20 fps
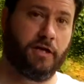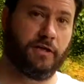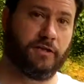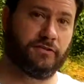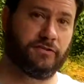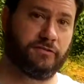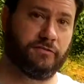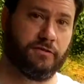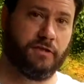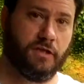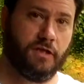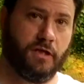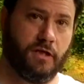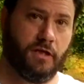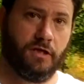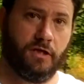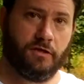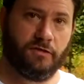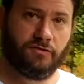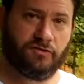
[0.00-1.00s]
eyes.
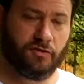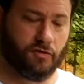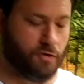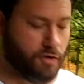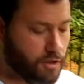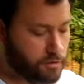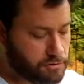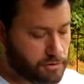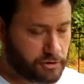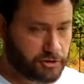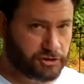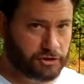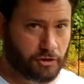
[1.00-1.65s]
So all our